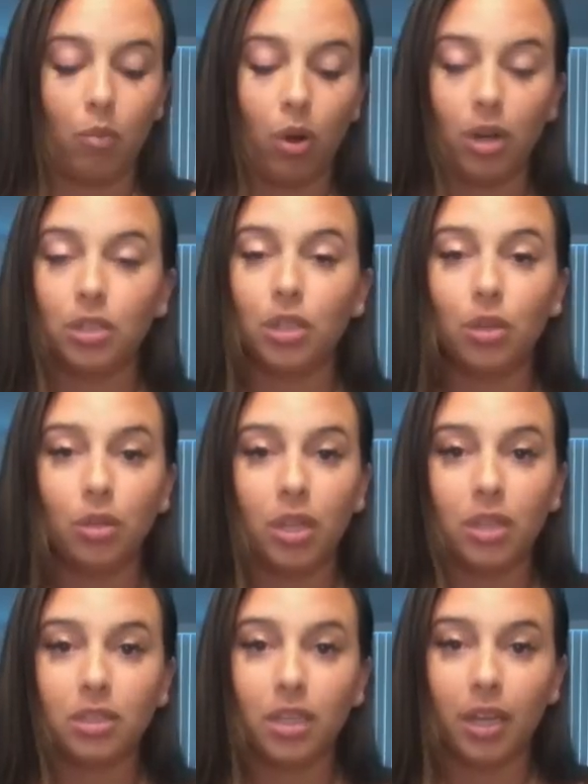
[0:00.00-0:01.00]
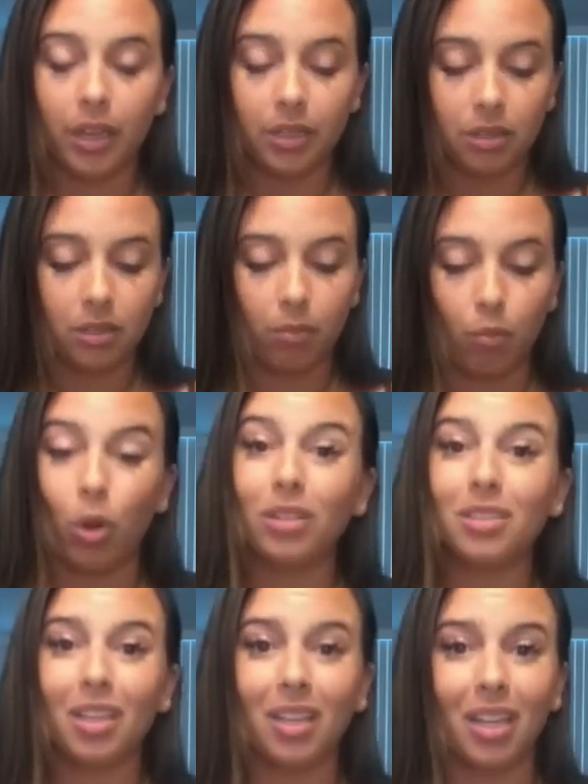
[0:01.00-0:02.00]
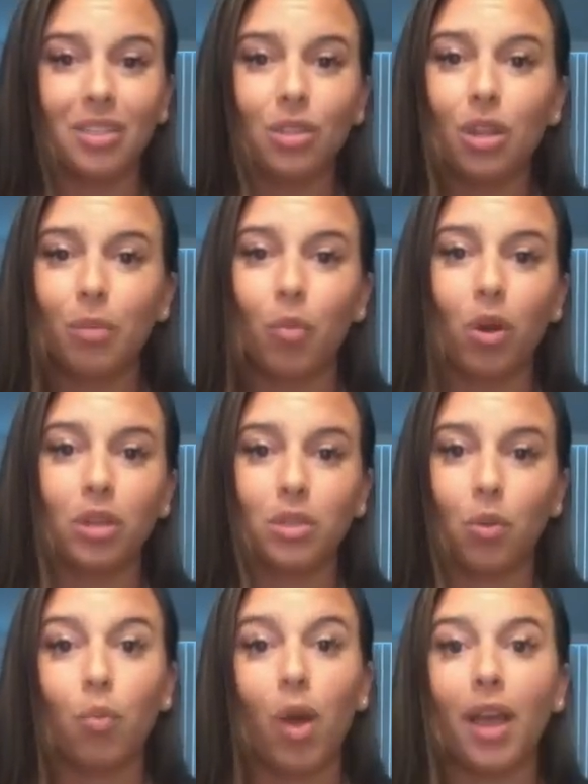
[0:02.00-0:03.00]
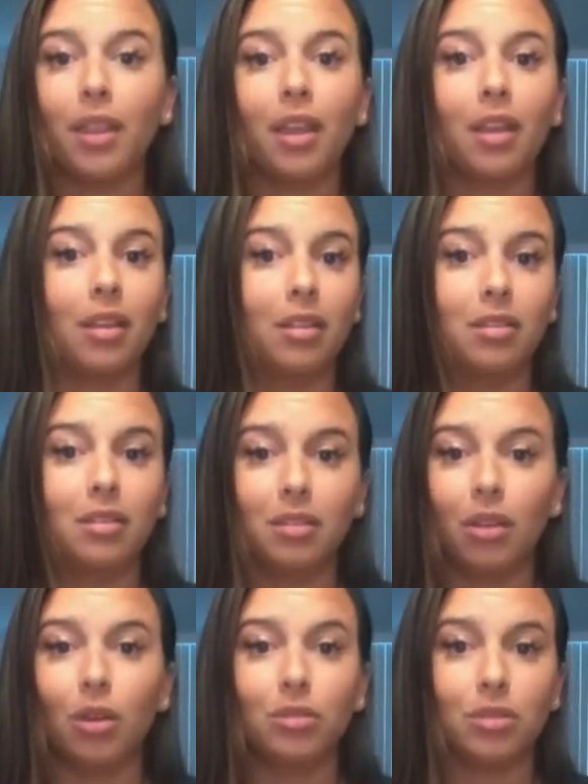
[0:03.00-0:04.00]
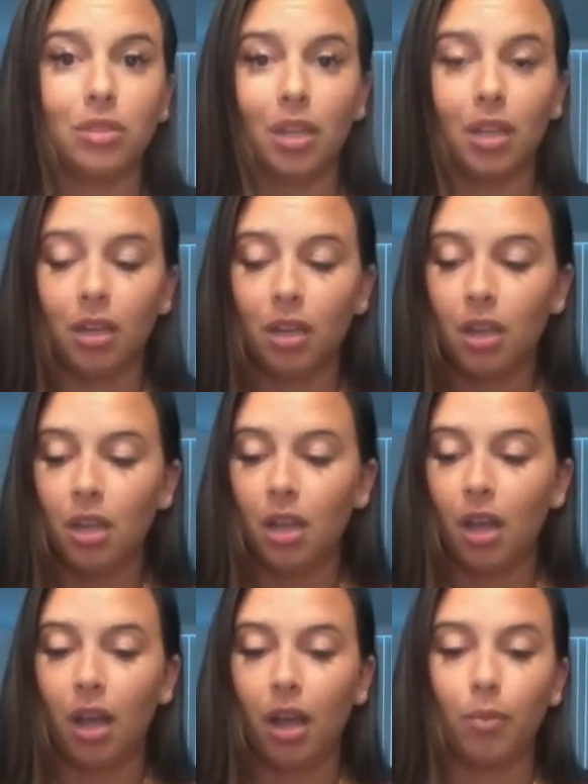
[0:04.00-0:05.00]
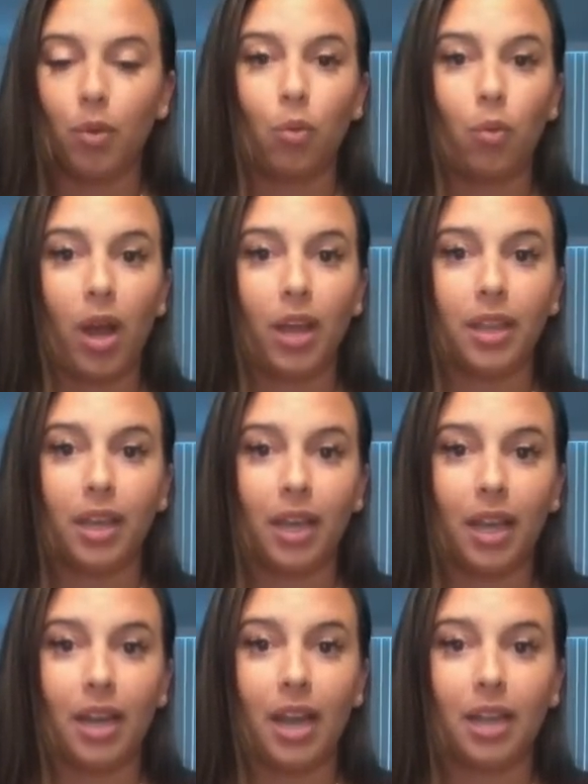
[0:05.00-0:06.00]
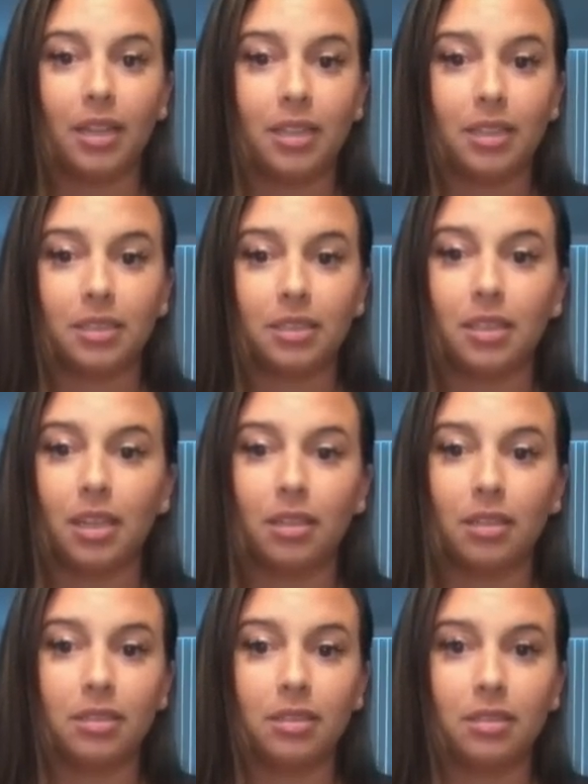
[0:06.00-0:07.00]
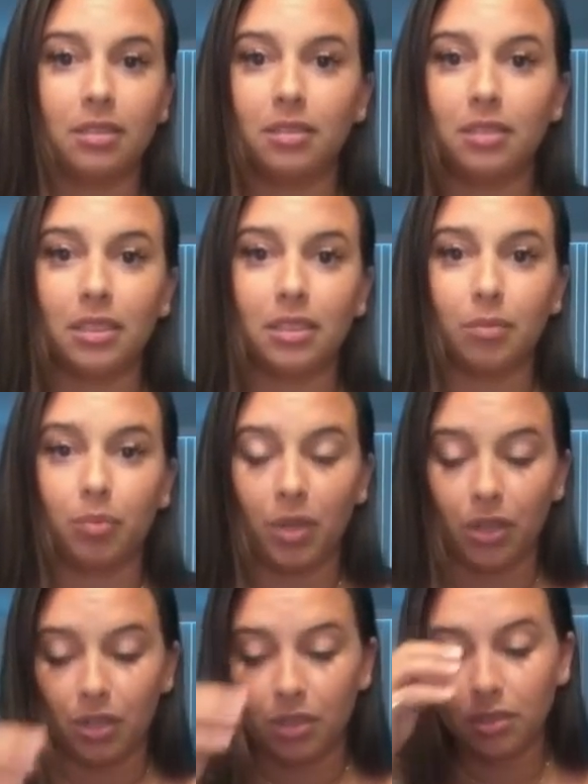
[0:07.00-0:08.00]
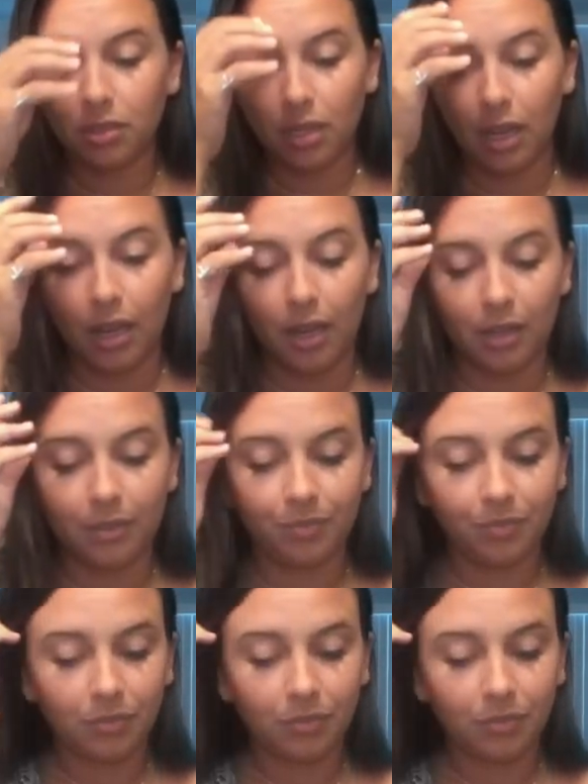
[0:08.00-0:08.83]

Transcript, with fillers: into who this is. More into, let's look more into why they ghosted um, or why they kind of had this uh, disappearance. Um,